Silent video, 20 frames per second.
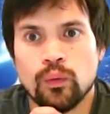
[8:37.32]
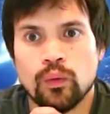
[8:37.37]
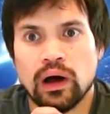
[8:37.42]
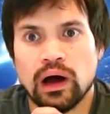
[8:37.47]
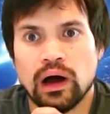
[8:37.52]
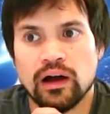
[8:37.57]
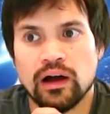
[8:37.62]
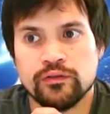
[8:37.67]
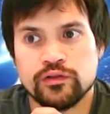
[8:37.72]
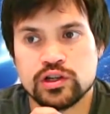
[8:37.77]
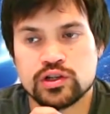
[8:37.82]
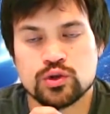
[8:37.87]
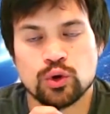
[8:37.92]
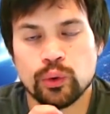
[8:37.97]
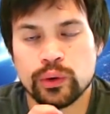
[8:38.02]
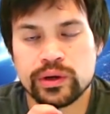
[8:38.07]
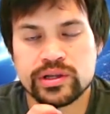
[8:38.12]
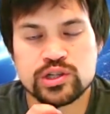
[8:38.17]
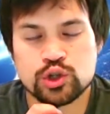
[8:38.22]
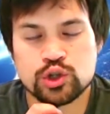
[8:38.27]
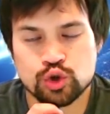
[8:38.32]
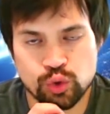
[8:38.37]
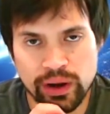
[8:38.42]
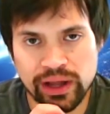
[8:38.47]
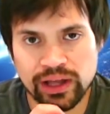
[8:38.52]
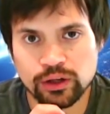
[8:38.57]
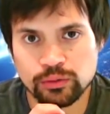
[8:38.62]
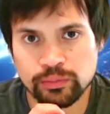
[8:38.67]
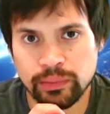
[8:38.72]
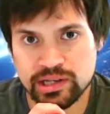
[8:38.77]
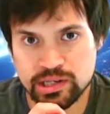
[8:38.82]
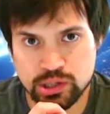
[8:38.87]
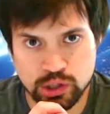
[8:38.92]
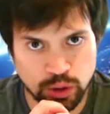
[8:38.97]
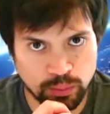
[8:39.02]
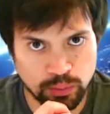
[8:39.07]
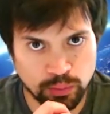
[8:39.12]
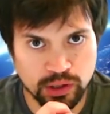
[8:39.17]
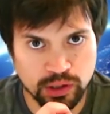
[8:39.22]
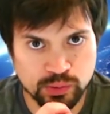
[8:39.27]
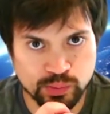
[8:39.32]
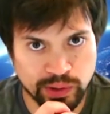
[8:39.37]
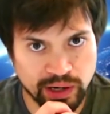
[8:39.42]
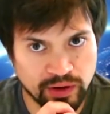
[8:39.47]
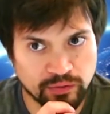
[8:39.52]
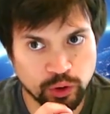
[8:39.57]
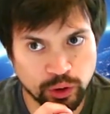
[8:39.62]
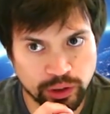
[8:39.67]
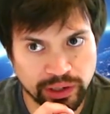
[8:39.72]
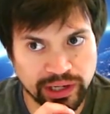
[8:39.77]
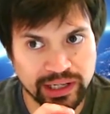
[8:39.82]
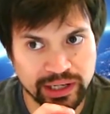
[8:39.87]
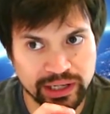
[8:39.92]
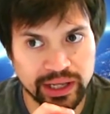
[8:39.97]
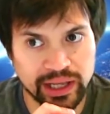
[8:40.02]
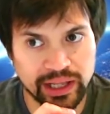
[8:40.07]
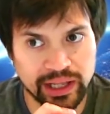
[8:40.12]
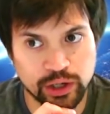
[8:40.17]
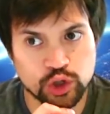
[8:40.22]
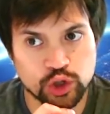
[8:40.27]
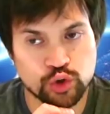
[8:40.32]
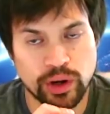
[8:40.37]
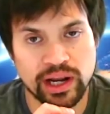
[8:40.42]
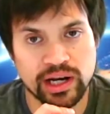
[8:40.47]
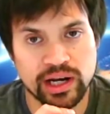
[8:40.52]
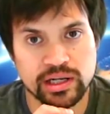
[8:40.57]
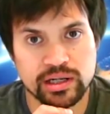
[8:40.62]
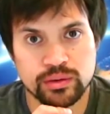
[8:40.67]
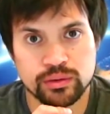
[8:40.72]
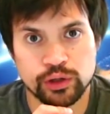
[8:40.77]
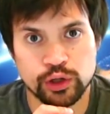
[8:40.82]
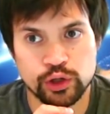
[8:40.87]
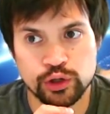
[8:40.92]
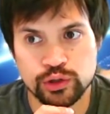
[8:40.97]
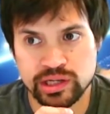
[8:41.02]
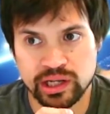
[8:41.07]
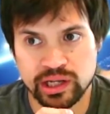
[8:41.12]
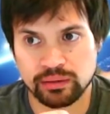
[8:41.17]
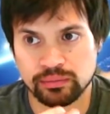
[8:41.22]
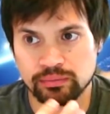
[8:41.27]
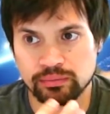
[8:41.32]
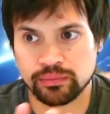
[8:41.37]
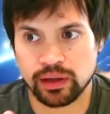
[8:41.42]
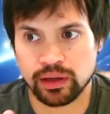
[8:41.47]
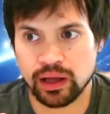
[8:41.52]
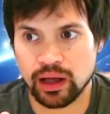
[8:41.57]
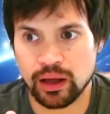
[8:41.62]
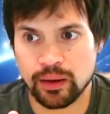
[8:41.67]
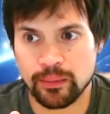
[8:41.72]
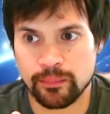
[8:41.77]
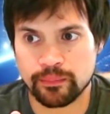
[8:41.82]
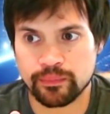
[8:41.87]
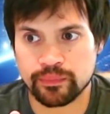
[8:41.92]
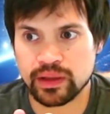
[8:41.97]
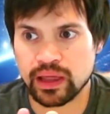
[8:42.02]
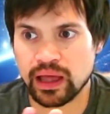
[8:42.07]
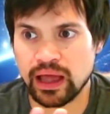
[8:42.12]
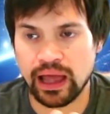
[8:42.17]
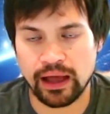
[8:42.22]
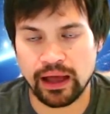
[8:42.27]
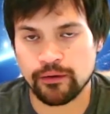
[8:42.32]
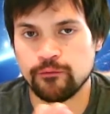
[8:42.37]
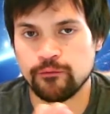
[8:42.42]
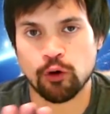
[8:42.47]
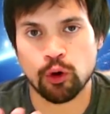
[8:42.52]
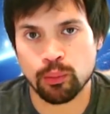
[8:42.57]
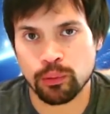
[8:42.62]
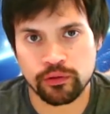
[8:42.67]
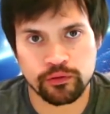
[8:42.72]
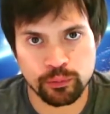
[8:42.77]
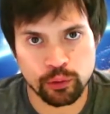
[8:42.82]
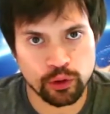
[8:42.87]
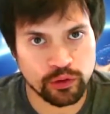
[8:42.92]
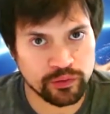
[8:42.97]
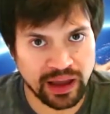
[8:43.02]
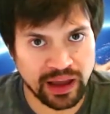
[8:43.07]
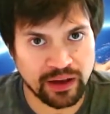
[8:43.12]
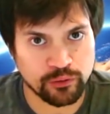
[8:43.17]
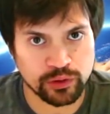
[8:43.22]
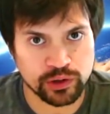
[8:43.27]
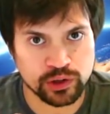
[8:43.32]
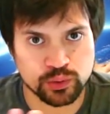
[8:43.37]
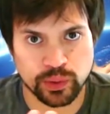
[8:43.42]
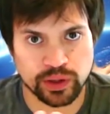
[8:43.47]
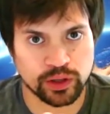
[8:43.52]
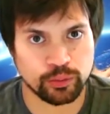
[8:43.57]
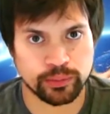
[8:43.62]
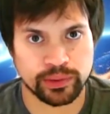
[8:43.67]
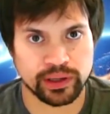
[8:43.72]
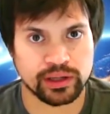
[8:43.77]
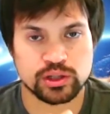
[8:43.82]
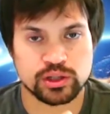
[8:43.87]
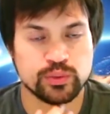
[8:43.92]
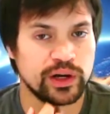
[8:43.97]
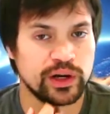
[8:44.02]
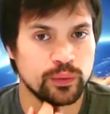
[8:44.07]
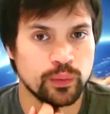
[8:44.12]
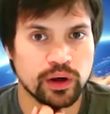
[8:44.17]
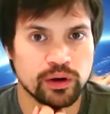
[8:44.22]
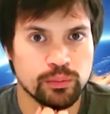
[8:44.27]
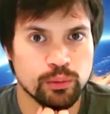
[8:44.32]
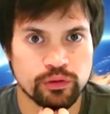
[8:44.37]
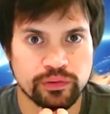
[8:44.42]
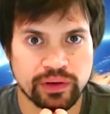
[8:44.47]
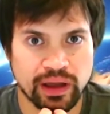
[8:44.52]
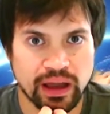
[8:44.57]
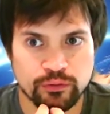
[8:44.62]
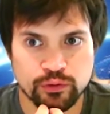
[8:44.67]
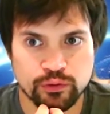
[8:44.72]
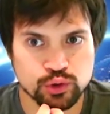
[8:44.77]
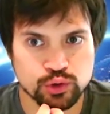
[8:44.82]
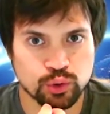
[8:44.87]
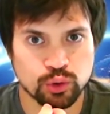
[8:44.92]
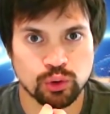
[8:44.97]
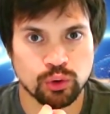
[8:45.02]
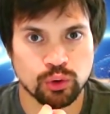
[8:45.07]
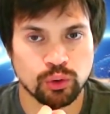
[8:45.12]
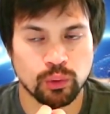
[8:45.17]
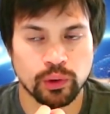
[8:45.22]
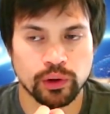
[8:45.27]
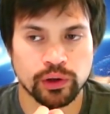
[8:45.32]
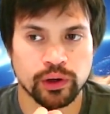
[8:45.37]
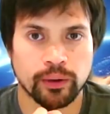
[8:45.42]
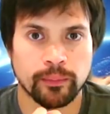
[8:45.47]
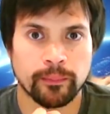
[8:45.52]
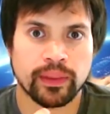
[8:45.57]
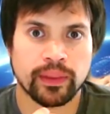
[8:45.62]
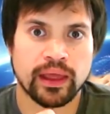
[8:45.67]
I've just always trailed my stop loss when I've got in a in a trend using um, a form of moving average, whether it be a 21 moving average or, or whatnot.